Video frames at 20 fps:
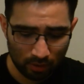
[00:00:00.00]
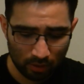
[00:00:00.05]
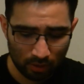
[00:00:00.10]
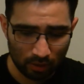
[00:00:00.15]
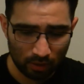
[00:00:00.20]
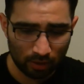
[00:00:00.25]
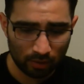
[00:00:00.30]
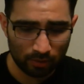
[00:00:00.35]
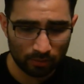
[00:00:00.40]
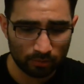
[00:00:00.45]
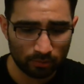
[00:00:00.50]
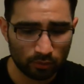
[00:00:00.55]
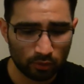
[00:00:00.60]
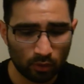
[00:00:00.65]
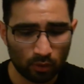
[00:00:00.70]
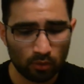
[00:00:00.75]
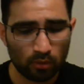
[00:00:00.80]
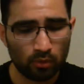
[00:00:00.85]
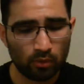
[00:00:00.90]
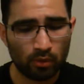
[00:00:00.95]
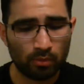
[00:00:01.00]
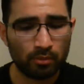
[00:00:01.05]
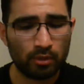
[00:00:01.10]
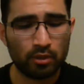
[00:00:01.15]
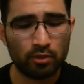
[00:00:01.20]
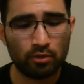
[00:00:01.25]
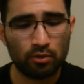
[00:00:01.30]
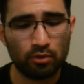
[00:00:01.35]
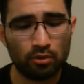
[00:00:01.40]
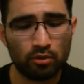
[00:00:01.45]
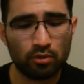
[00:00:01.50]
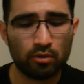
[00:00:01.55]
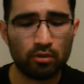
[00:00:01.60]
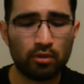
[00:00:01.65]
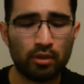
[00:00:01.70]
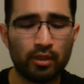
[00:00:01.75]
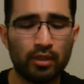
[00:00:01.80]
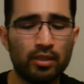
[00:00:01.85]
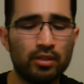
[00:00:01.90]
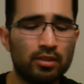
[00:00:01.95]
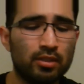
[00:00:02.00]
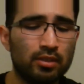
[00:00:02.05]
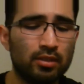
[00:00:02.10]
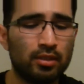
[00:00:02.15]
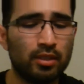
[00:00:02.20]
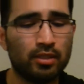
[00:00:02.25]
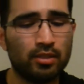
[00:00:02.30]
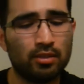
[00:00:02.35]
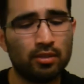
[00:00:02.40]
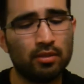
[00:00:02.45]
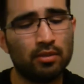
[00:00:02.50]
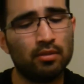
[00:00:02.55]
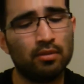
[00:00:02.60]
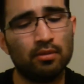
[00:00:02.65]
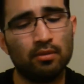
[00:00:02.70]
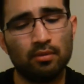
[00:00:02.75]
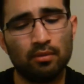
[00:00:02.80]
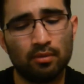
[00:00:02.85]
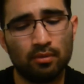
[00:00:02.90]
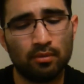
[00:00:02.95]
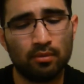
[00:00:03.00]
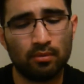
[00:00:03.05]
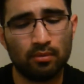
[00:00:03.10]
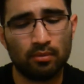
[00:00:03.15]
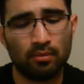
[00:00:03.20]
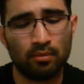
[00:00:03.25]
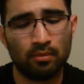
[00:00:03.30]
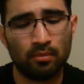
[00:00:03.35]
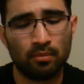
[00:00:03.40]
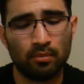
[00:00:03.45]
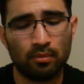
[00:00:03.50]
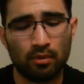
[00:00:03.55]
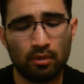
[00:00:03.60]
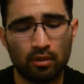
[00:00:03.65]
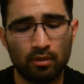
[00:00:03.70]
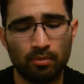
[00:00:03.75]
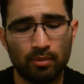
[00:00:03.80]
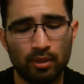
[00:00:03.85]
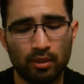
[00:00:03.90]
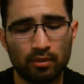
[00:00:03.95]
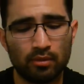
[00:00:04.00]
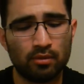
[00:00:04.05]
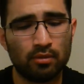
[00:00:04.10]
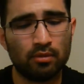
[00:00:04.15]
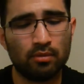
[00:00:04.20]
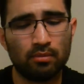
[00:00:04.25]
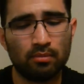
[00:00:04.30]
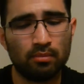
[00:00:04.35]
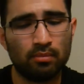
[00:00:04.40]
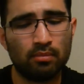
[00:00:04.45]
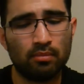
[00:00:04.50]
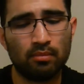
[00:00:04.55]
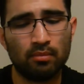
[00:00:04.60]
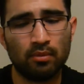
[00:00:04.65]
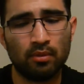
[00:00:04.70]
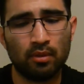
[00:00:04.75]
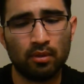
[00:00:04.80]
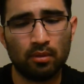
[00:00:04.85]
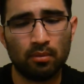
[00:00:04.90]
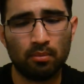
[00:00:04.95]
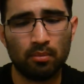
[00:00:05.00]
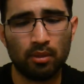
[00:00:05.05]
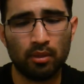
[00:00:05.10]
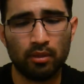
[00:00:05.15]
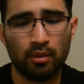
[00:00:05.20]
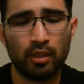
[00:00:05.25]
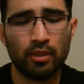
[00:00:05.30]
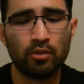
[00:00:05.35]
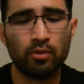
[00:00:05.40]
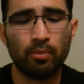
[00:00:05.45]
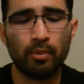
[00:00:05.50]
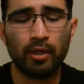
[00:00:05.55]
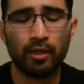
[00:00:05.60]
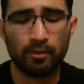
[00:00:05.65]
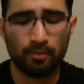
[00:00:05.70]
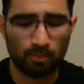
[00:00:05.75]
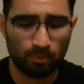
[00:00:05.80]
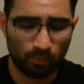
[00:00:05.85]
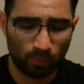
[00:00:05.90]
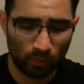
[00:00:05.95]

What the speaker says: Total, I'm not too sure. I guess it's less than 30 bucks, but not too bad.